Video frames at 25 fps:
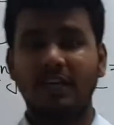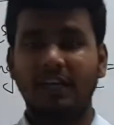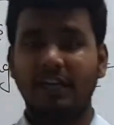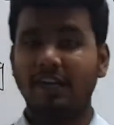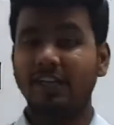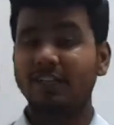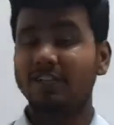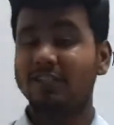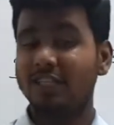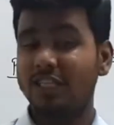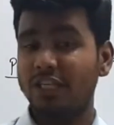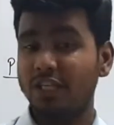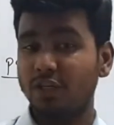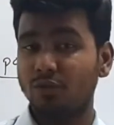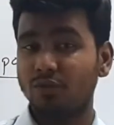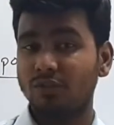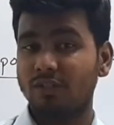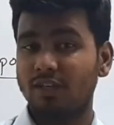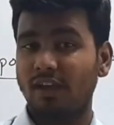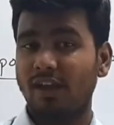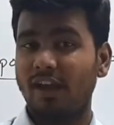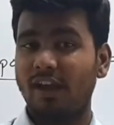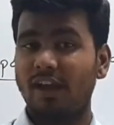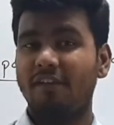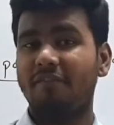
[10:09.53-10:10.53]
It is
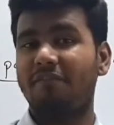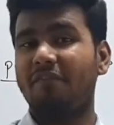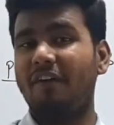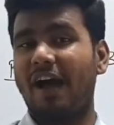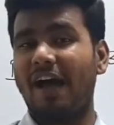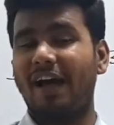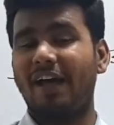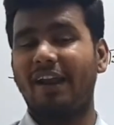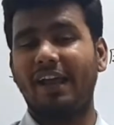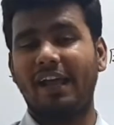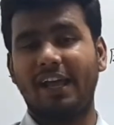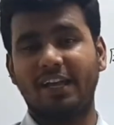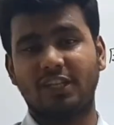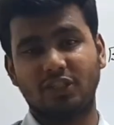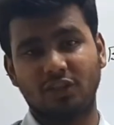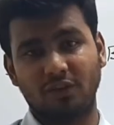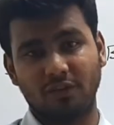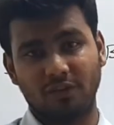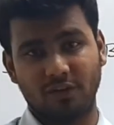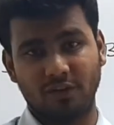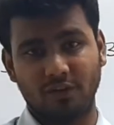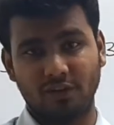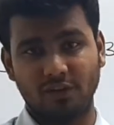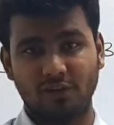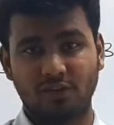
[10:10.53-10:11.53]
used in fire
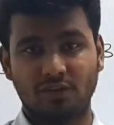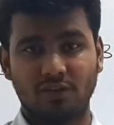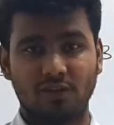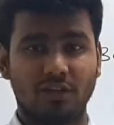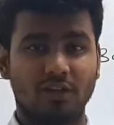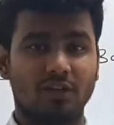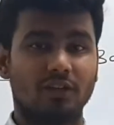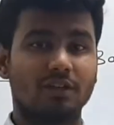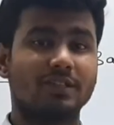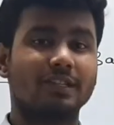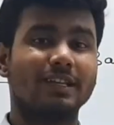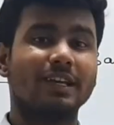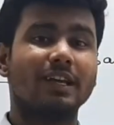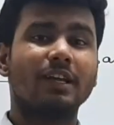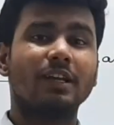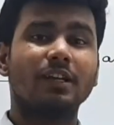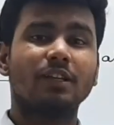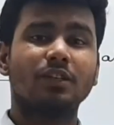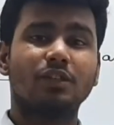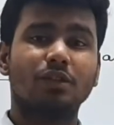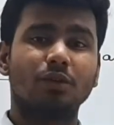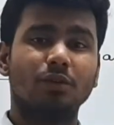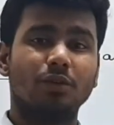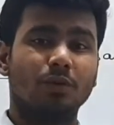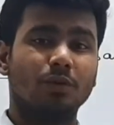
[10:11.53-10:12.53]
extinguishers
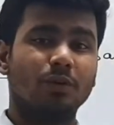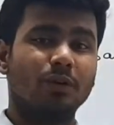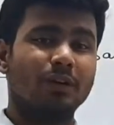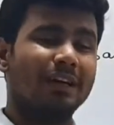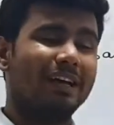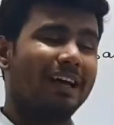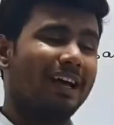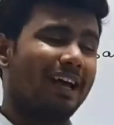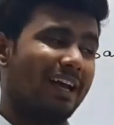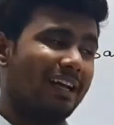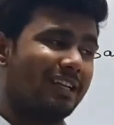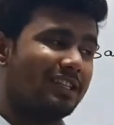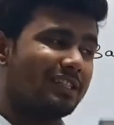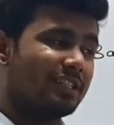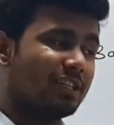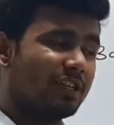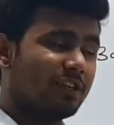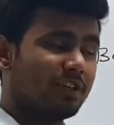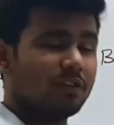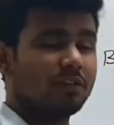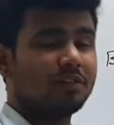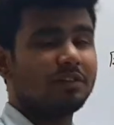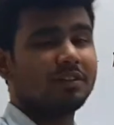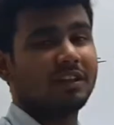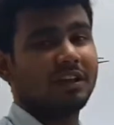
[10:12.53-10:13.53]
to
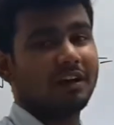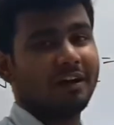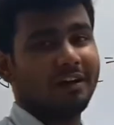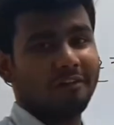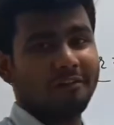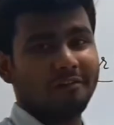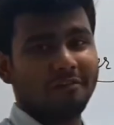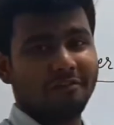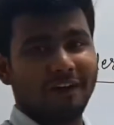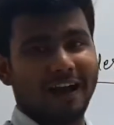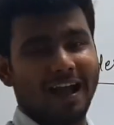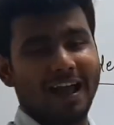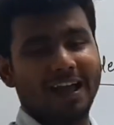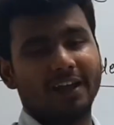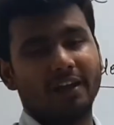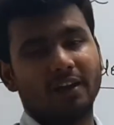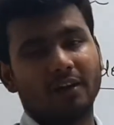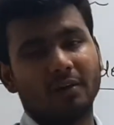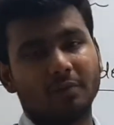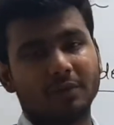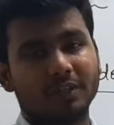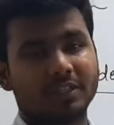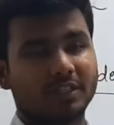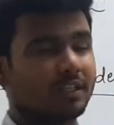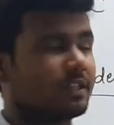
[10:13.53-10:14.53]
extinguish the
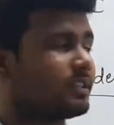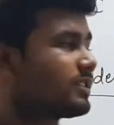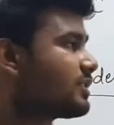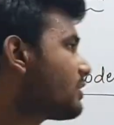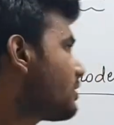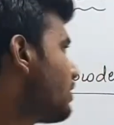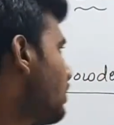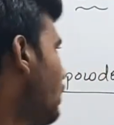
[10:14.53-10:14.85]
fire which it is